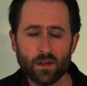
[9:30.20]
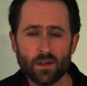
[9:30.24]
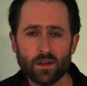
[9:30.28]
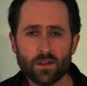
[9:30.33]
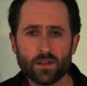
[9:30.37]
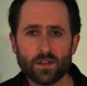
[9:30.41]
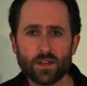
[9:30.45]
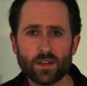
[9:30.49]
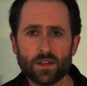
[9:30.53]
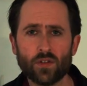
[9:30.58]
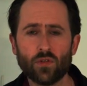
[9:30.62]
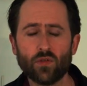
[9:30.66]

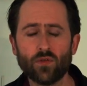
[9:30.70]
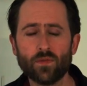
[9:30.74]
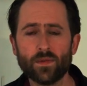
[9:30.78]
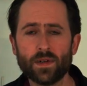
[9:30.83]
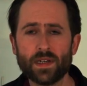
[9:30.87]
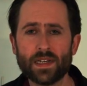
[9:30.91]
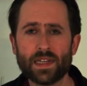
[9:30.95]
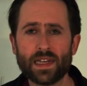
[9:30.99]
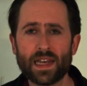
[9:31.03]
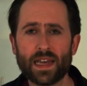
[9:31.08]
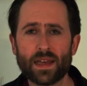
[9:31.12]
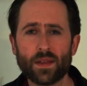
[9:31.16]
So you
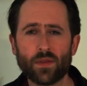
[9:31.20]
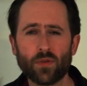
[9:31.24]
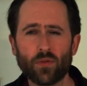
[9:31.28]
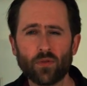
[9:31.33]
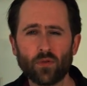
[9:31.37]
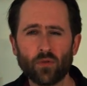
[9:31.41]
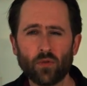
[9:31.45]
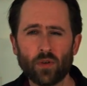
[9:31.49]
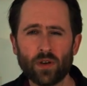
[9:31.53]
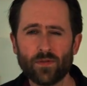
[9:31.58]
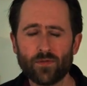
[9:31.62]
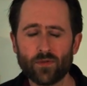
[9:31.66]
normally get
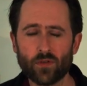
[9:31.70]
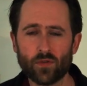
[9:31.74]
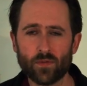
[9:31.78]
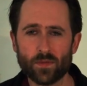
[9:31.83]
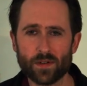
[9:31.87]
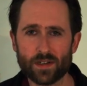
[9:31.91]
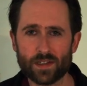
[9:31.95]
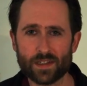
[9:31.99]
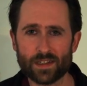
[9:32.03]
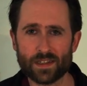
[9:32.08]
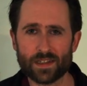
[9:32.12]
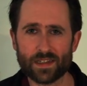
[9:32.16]
3
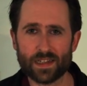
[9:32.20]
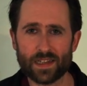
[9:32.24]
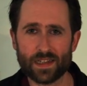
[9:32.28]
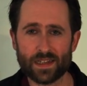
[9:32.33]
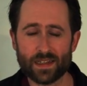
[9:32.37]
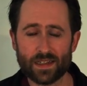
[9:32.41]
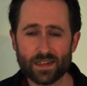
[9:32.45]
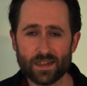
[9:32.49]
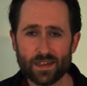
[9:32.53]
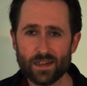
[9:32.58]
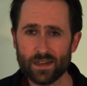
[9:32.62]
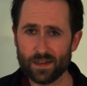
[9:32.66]
formulas in
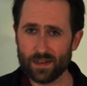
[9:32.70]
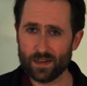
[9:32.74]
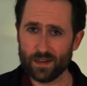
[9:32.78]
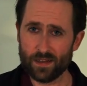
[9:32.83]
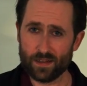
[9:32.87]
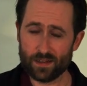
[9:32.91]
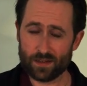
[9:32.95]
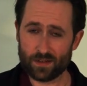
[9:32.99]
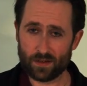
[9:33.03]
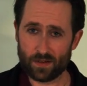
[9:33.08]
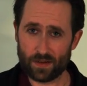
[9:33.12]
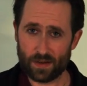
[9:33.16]
there.
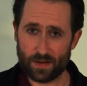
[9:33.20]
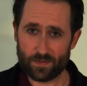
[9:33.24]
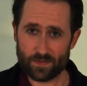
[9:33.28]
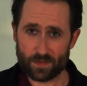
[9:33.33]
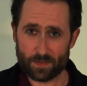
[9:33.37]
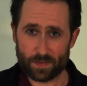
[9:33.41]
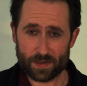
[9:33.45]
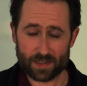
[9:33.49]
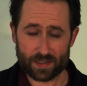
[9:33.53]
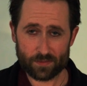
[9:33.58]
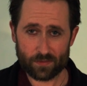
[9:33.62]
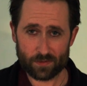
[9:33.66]
So you have to
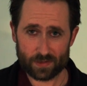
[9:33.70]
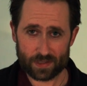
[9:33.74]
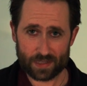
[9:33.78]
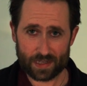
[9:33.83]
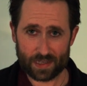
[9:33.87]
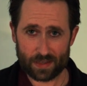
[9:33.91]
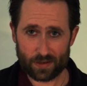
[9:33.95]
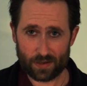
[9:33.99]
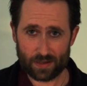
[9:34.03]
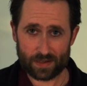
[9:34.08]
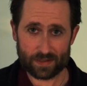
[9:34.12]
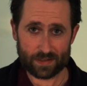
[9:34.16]
mix them all
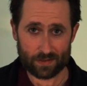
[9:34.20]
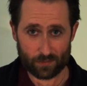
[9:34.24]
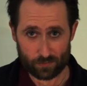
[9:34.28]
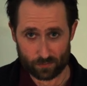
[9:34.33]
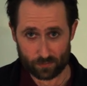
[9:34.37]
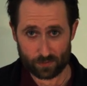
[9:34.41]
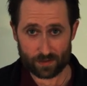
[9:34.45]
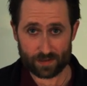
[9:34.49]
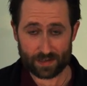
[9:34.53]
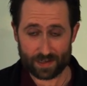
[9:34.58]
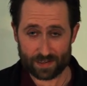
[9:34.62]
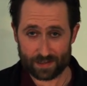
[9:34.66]
together as it will
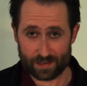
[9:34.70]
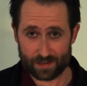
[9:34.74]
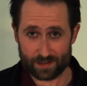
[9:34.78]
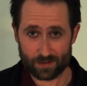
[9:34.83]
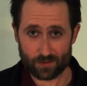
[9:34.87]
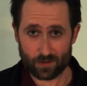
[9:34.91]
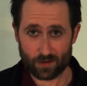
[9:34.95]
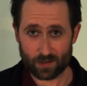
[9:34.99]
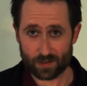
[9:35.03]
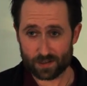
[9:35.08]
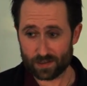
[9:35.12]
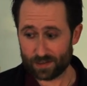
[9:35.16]
say in the
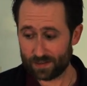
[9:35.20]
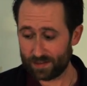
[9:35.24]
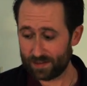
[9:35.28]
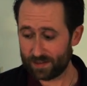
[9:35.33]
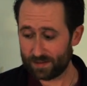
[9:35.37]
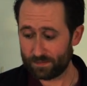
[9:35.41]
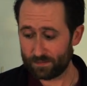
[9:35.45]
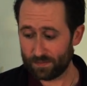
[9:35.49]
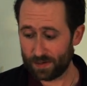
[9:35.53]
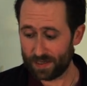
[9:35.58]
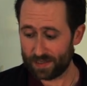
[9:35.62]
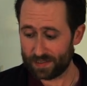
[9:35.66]
instructions,
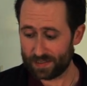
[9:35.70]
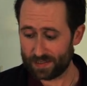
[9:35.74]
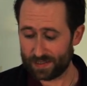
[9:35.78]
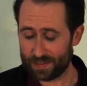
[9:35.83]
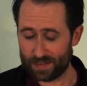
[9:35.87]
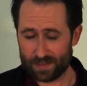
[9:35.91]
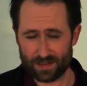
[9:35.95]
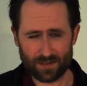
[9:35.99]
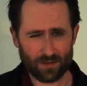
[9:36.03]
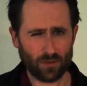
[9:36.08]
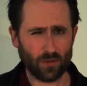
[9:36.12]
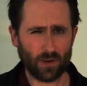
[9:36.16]
but
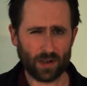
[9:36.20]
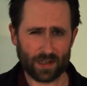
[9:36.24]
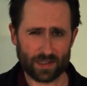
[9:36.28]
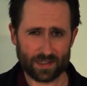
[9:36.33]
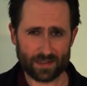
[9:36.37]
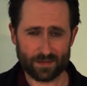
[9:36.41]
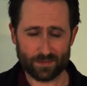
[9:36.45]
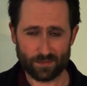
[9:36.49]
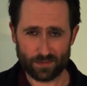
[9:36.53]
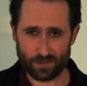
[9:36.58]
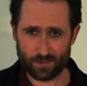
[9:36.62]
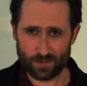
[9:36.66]
it's quite
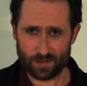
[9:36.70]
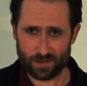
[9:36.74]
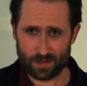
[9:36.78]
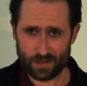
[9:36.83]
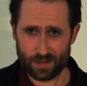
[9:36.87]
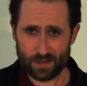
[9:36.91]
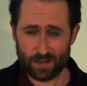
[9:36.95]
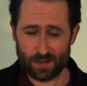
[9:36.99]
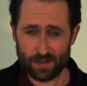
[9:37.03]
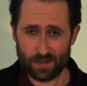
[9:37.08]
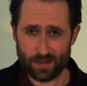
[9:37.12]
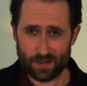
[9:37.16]
simple.
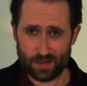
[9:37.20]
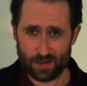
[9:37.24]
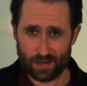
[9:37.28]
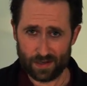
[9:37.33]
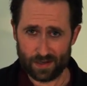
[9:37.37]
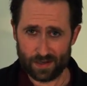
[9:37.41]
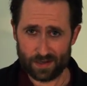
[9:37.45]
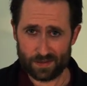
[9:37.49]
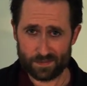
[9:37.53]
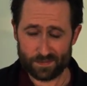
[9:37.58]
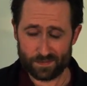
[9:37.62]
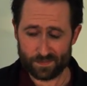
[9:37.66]

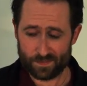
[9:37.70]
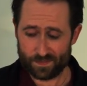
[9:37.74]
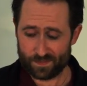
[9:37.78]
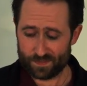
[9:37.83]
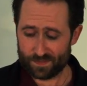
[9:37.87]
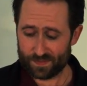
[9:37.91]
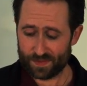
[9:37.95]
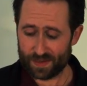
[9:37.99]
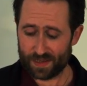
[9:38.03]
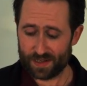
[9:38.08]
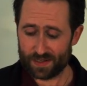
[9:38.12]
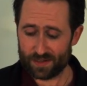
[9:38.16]

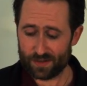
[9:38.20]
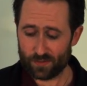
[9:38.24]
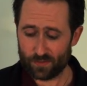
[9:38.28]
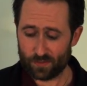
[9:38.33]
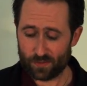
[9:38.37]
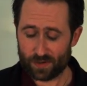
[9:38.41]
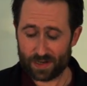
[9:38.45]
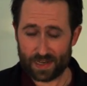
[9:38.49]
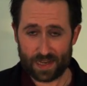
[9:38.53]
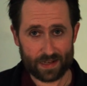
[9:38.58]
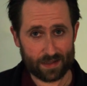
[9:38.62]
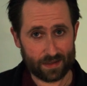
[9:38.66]
And you'll
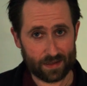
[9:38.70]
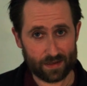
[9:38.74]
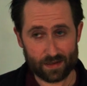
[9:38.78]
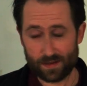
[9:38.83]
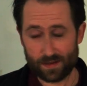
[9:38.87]
get the